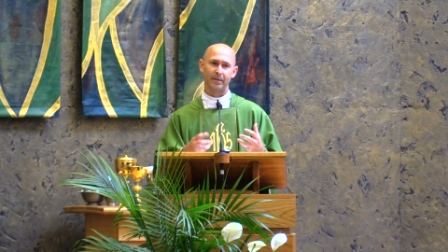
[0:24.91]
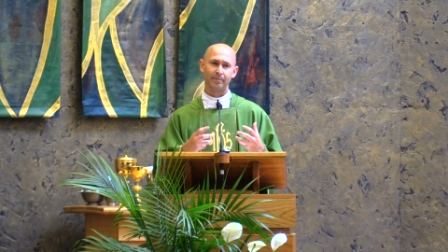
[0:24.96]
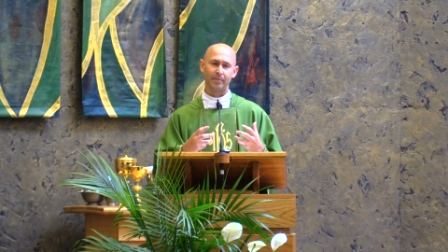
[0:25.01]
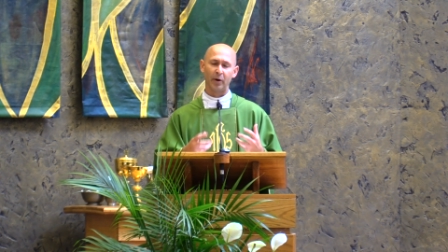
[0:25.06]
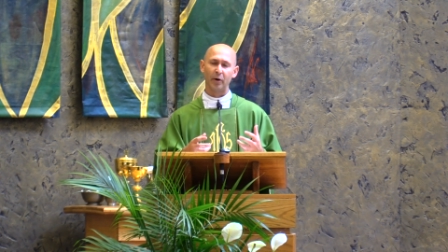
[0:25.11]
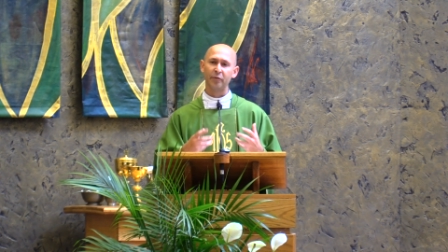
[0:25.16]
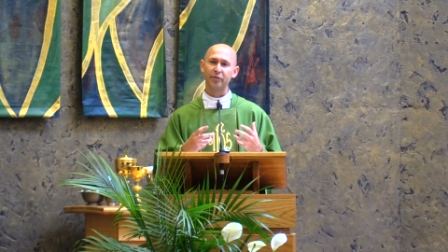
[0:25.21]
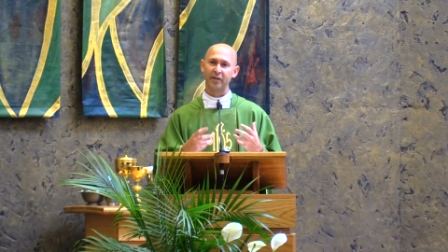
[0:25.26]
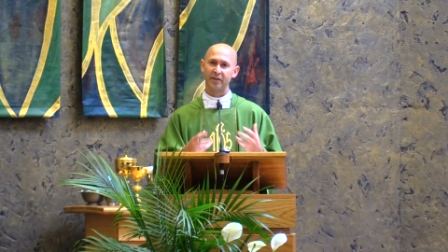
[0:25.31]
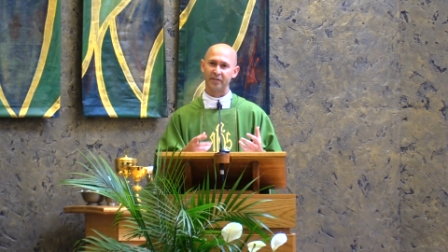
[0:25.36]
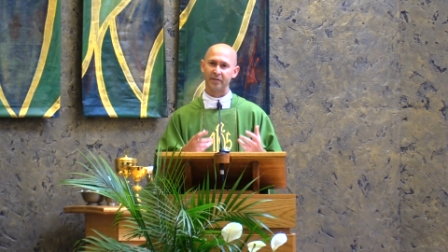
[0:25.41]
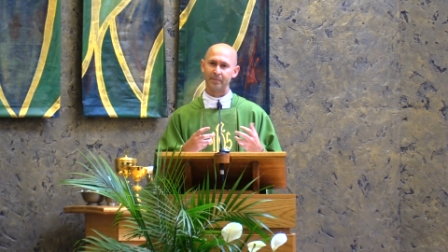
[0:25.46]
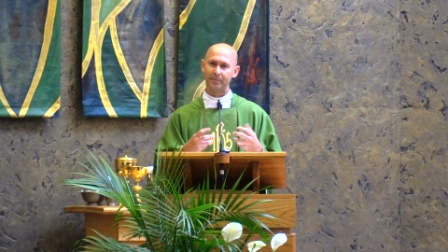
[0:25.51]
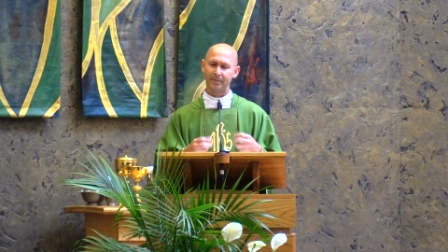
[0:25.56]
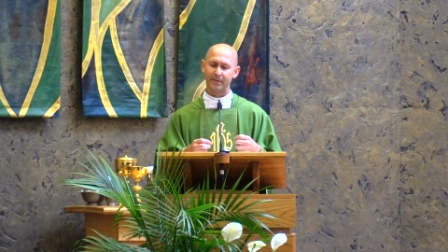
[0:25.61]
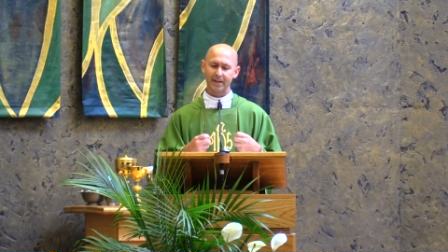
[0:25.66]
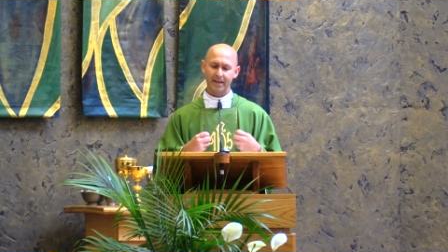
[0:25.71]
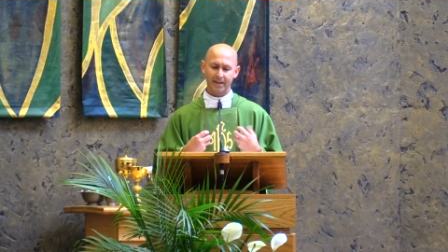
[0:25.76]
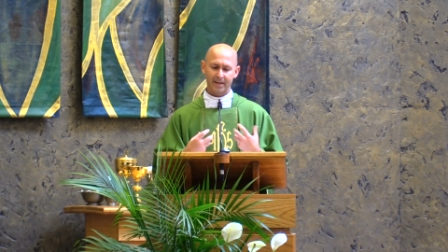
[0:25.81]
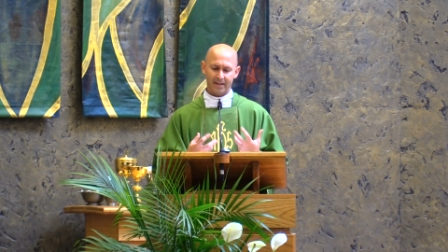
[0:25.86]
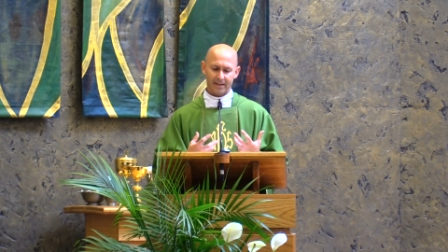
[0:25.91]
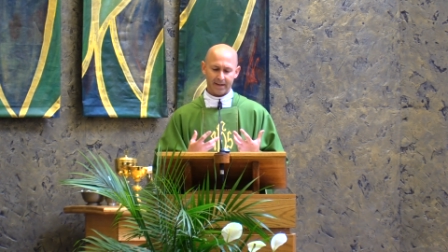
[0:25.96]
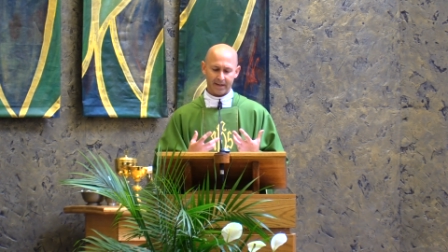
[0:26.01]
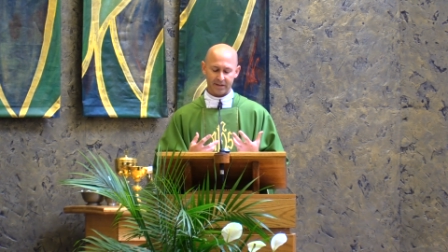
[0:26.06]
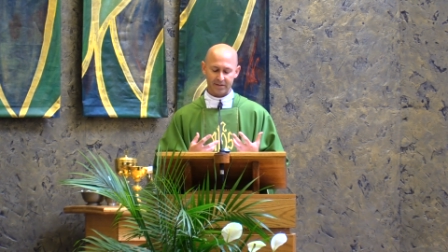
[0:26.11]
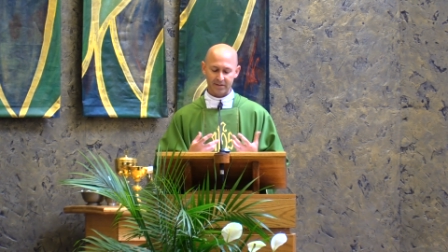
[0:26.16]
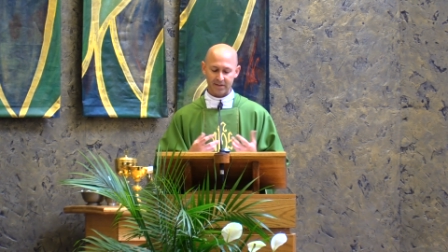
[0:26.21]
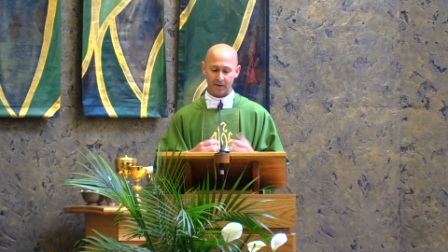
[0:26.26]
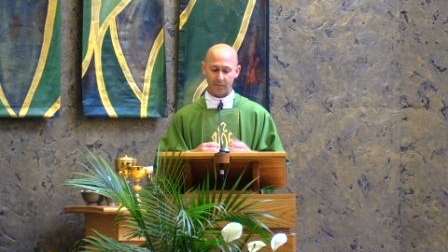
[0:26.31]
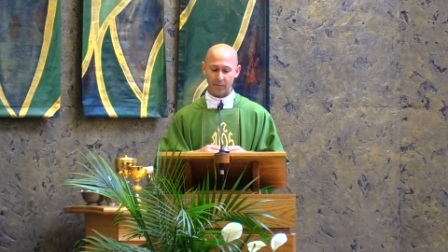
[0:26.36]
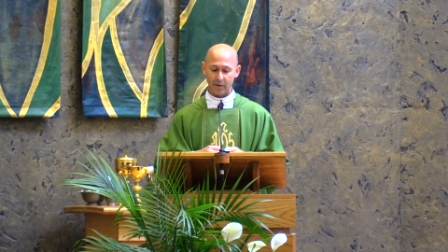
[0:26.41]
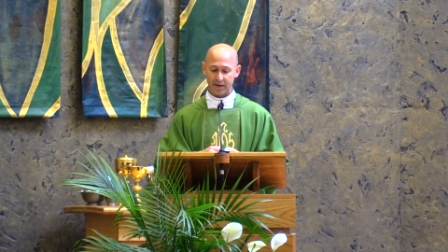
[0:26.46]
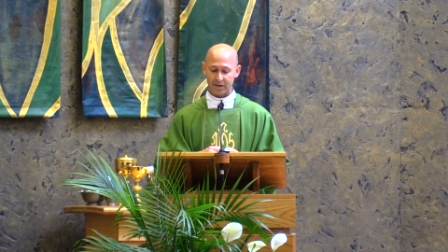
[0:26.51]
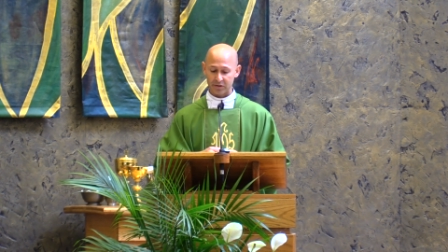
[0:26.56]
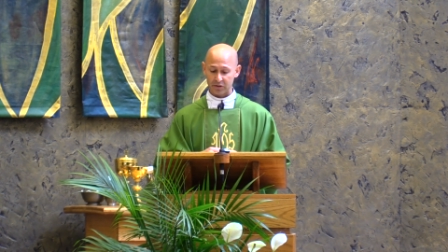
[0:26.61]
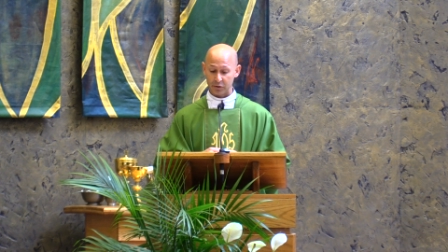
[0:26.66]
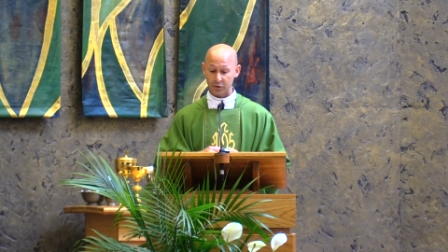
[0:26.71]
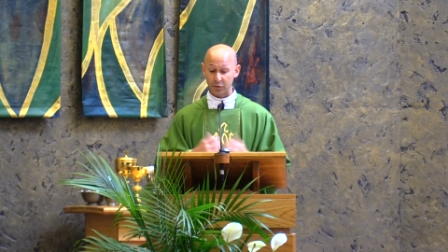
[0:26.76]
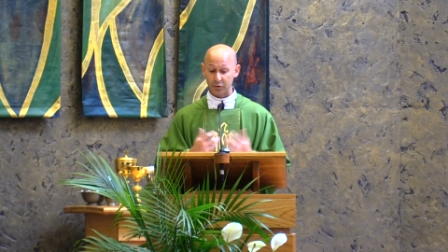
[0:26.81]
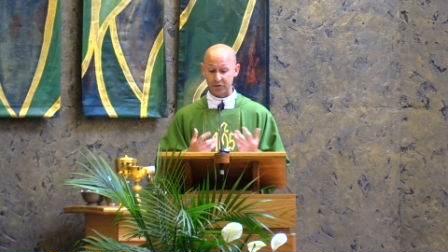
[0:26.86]
Both of them, in some
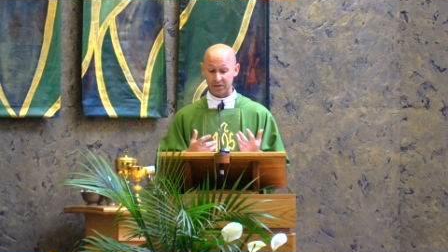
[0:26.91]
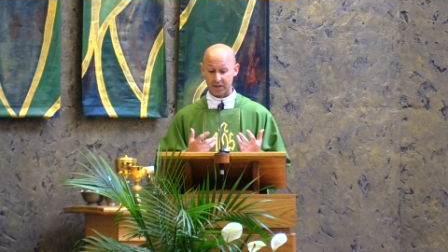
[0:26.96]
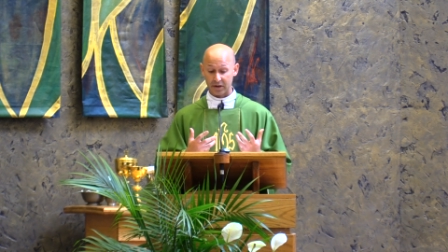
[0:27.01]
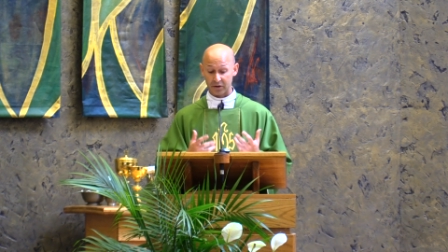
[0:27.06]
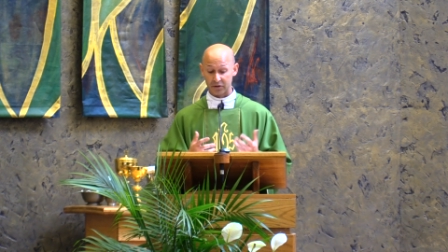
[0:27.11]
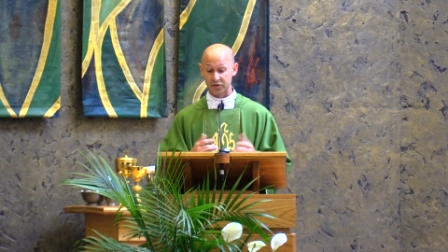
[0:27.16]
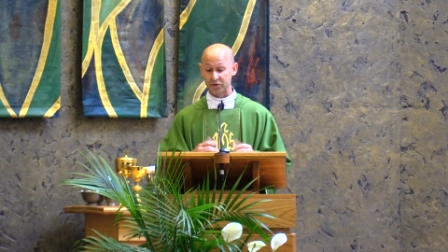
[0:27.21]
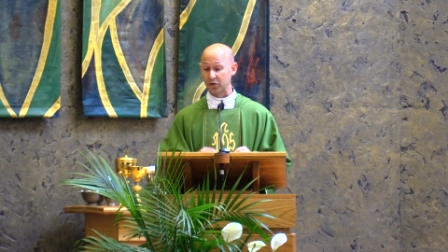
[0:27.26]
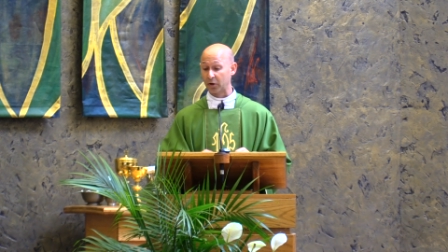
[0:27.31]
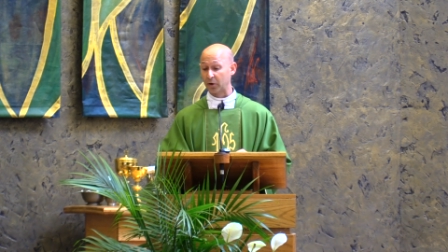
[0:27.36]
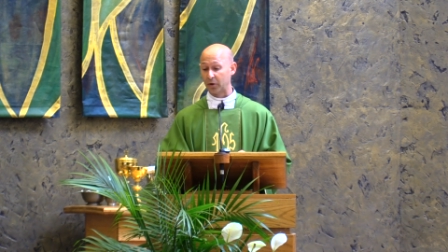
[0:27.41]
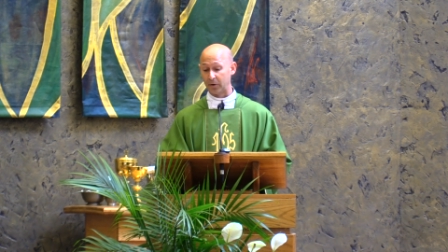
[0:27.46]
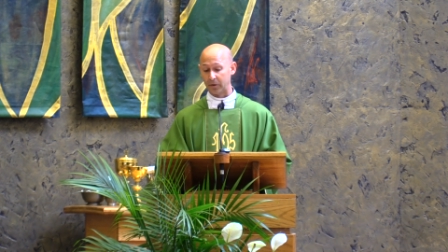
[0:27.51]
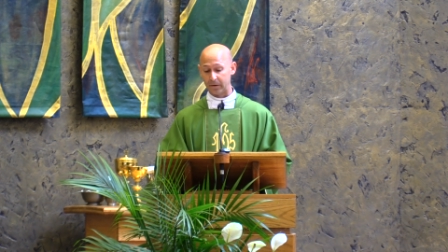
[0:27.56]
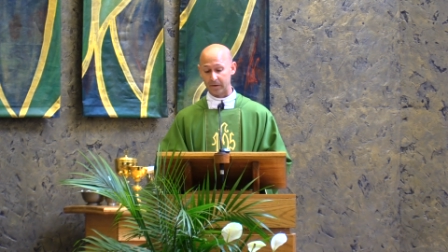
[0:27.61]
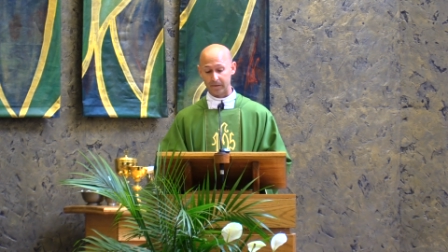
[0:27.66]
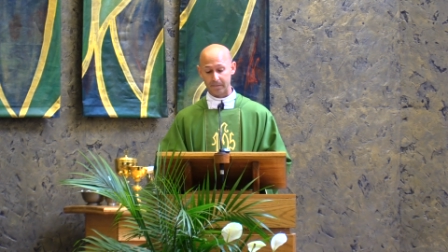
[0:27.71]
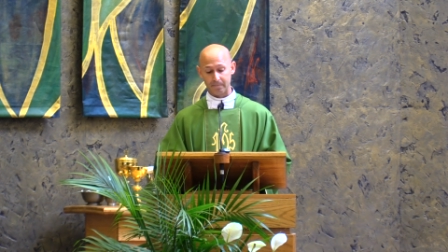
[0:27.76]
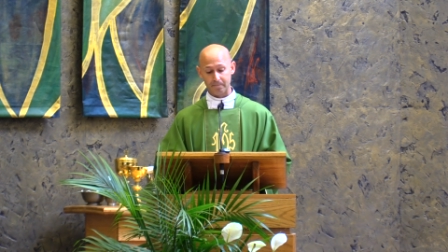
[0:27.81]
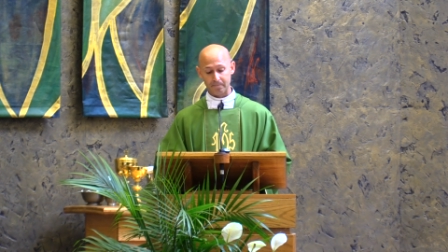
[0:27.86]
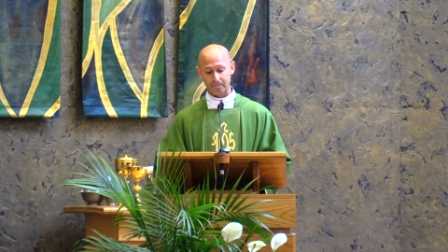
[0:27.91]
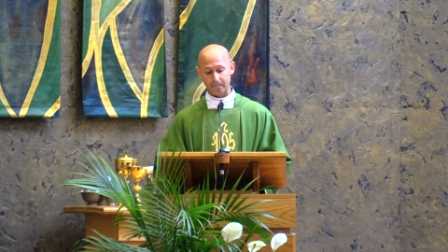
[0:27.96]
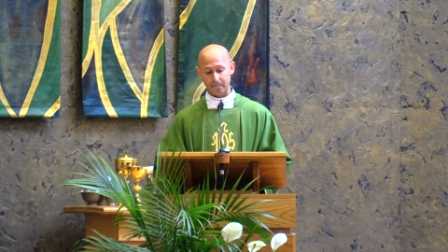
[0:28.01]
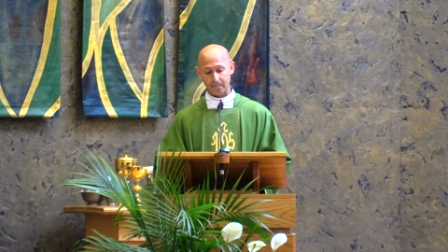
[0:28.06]
ways, lose their soul.